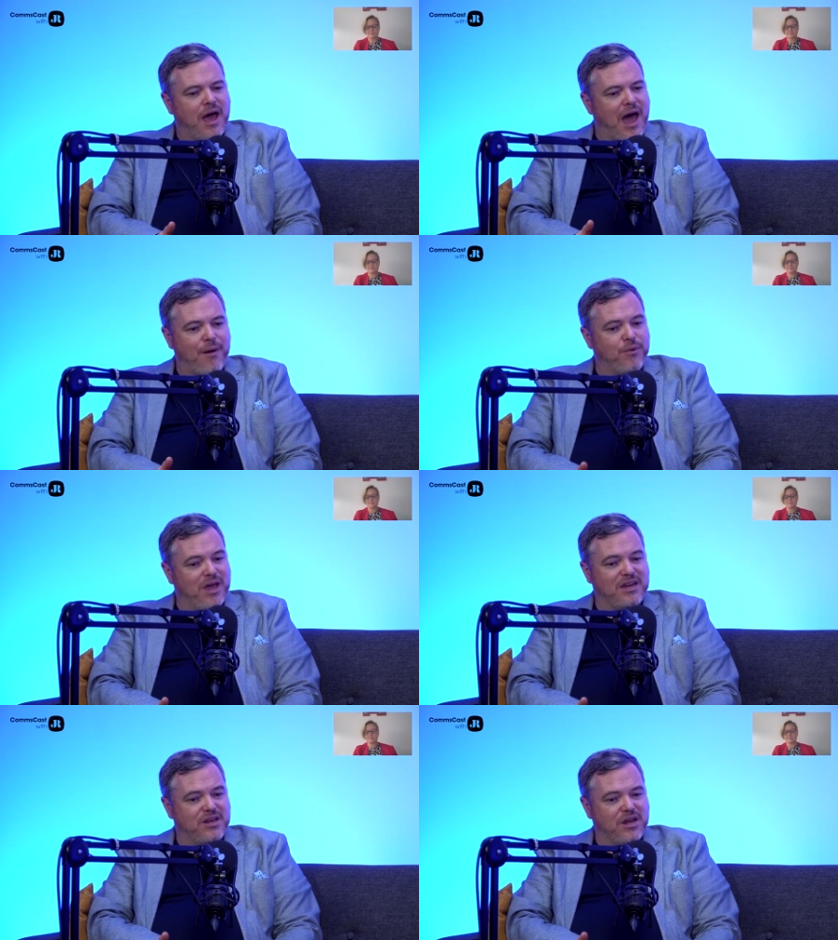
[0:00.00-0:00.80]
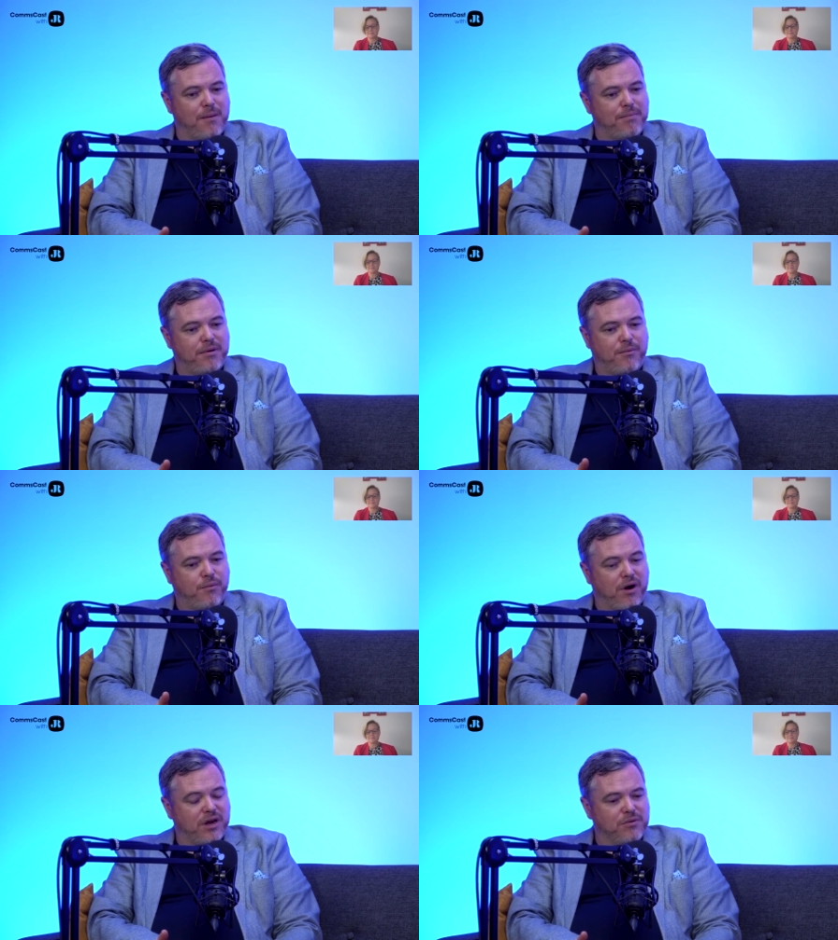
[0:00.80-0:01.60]
And we ended up
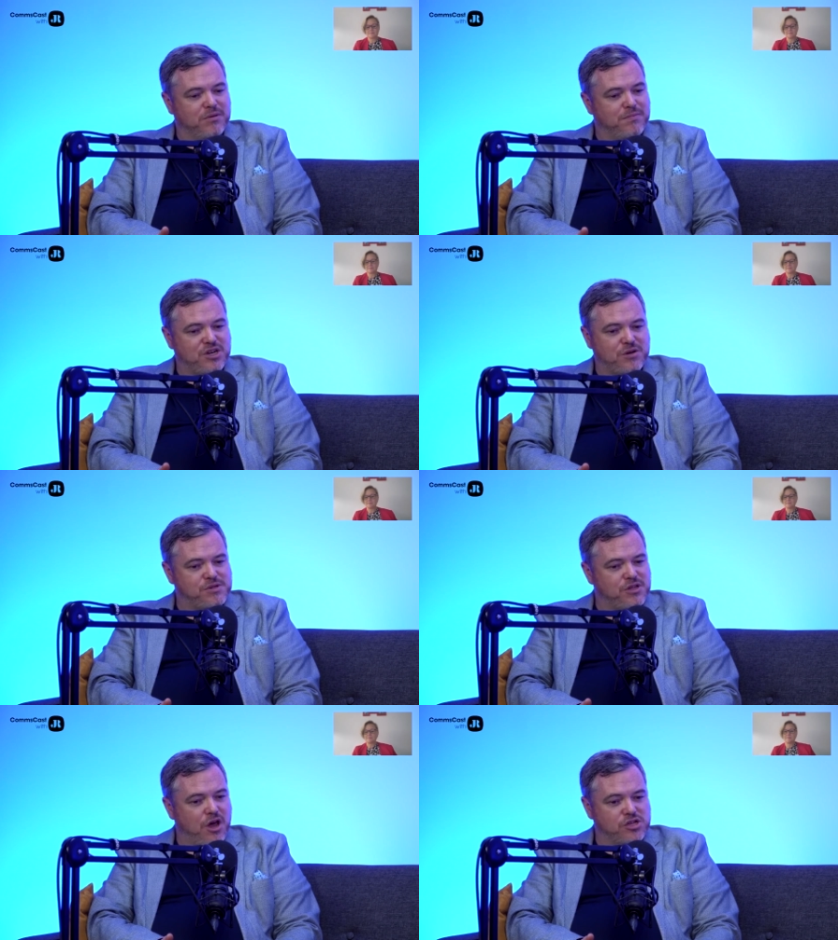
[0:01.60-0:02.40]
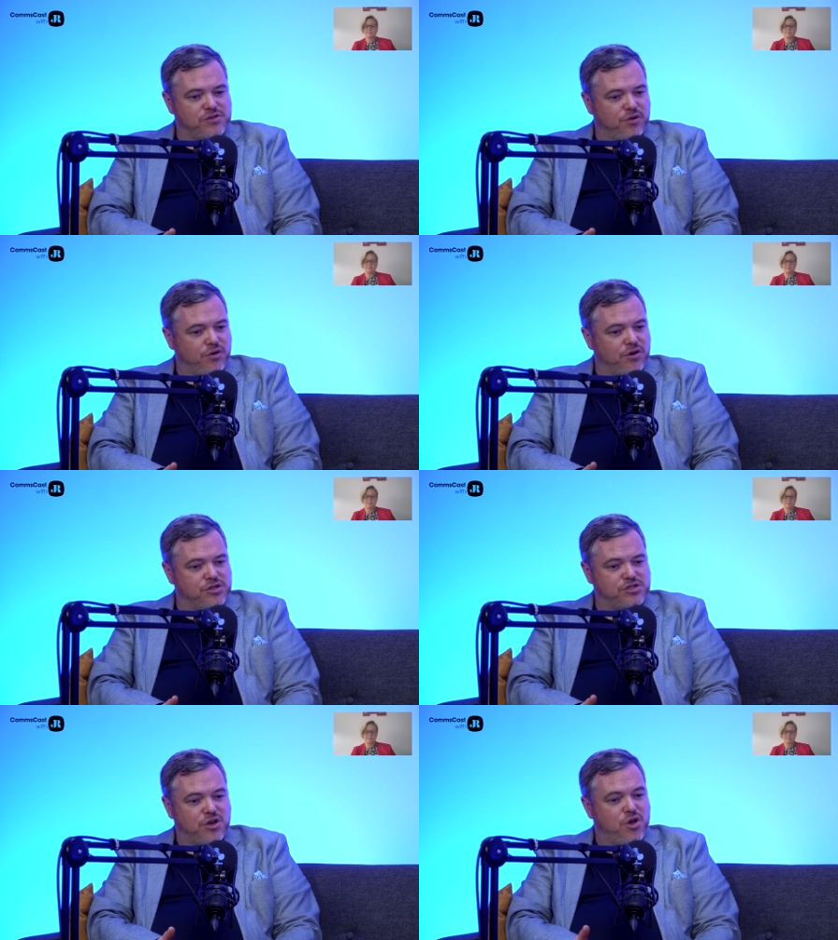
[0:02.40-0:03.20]
working with bishops in the House of
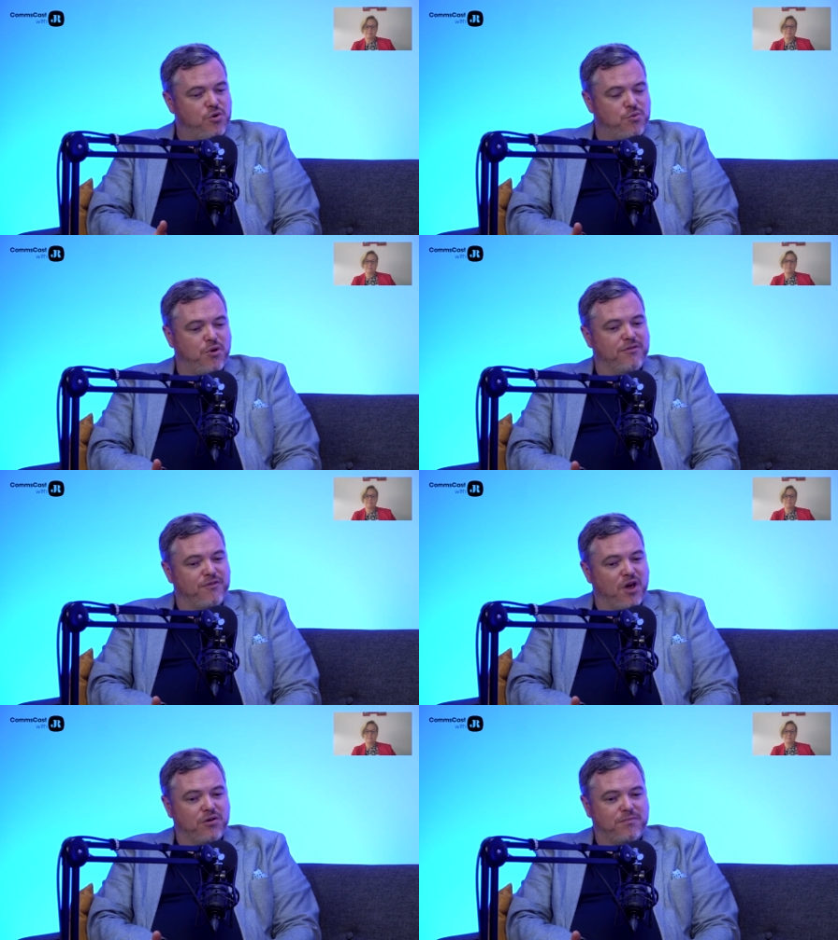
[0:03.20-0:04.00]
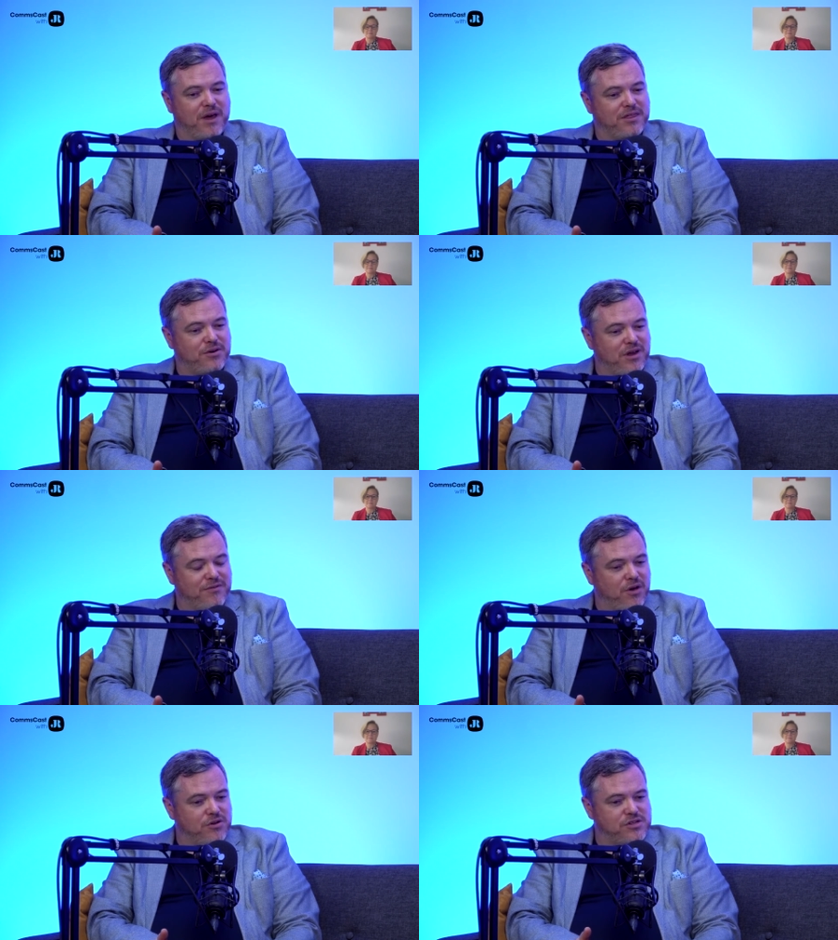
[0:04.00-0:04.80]
Lords. We won a vote by 3
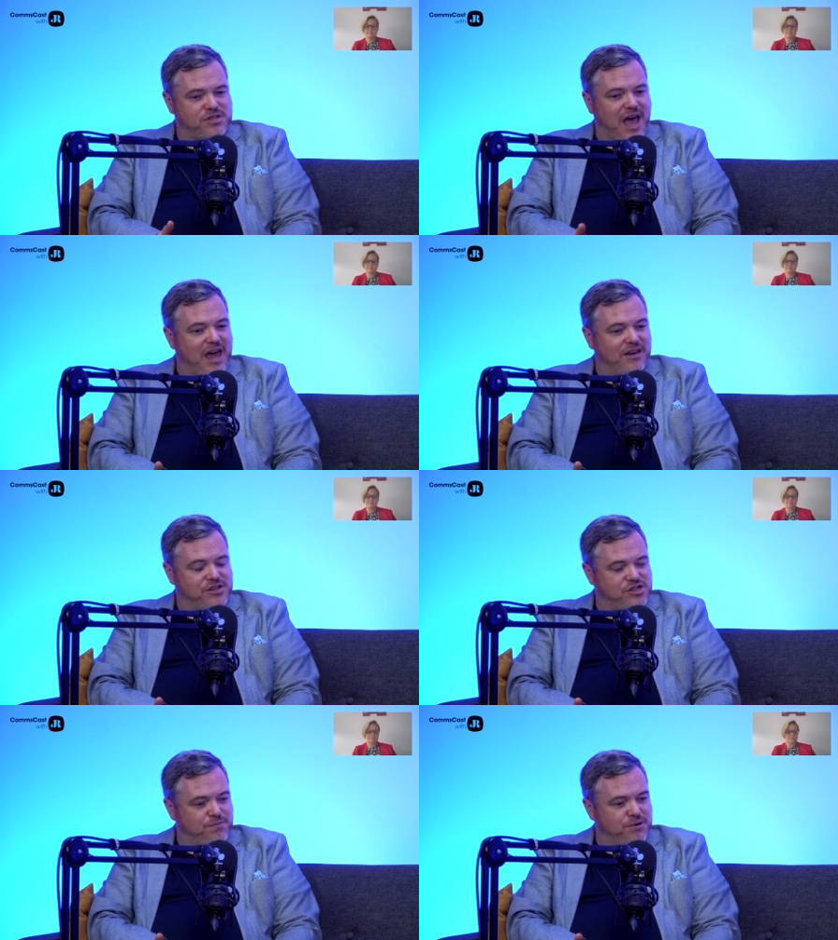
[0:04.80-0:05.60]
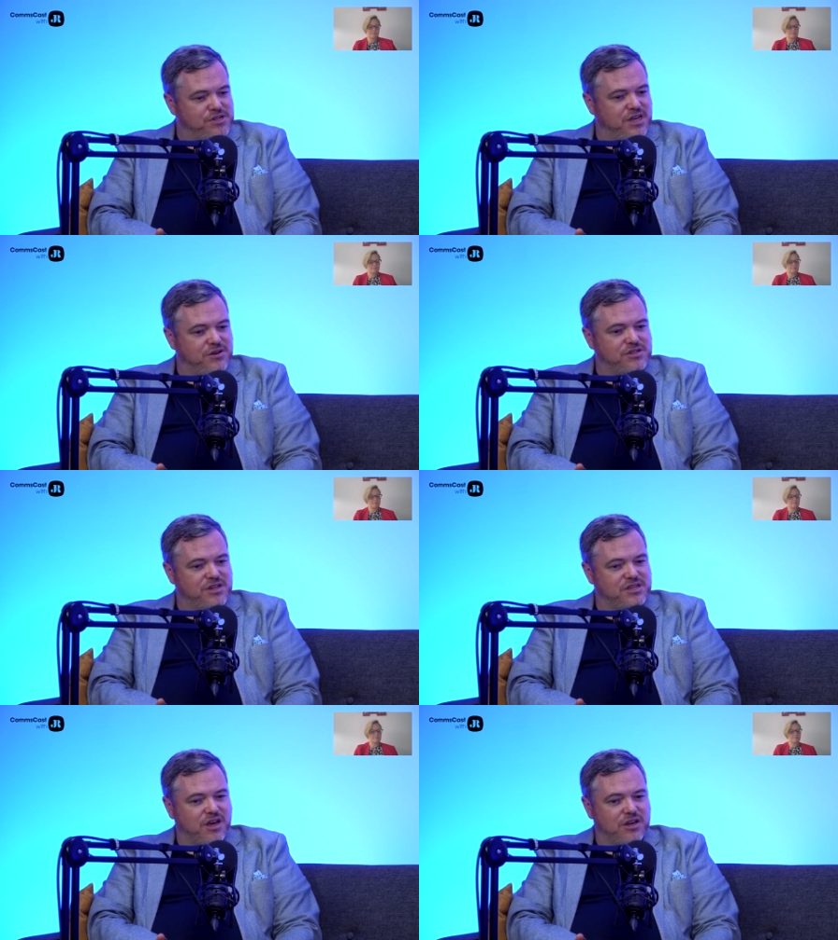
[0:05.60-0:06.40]
votes that ended super casinos in
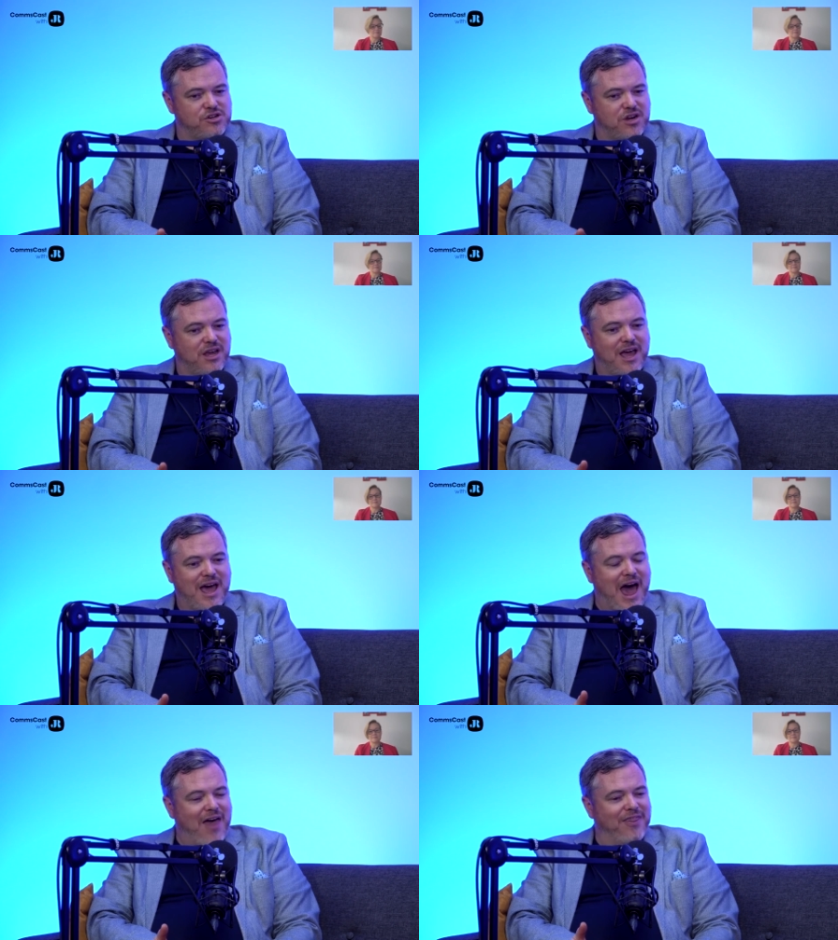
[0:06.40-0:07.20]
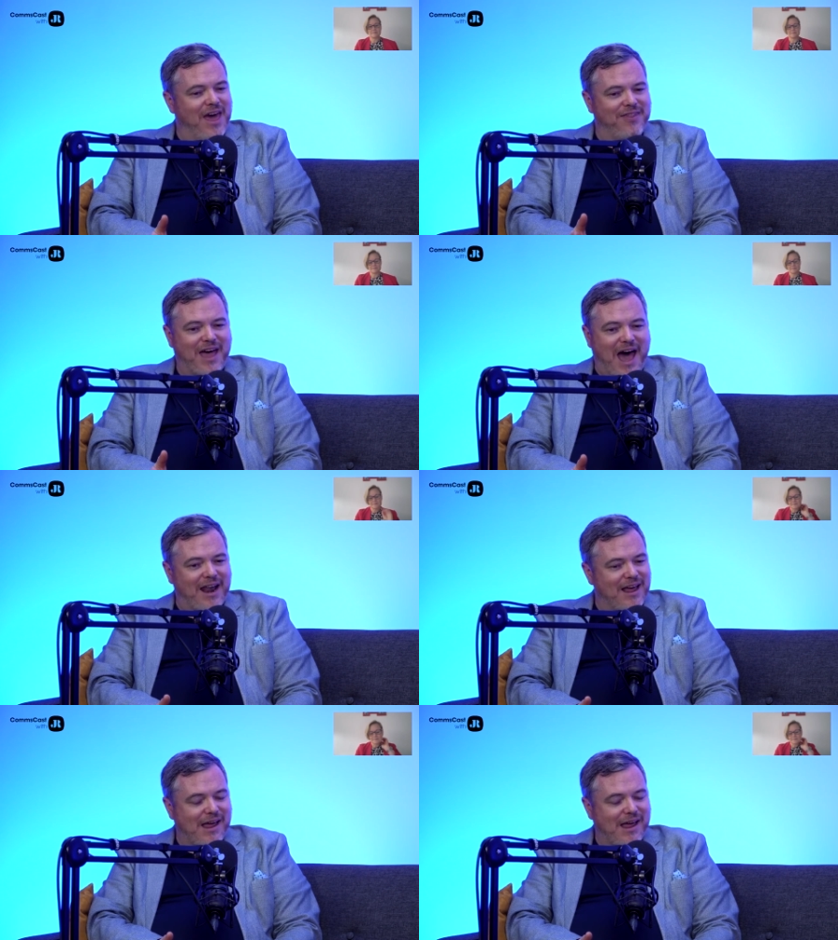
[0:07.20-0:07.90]
this country, and then that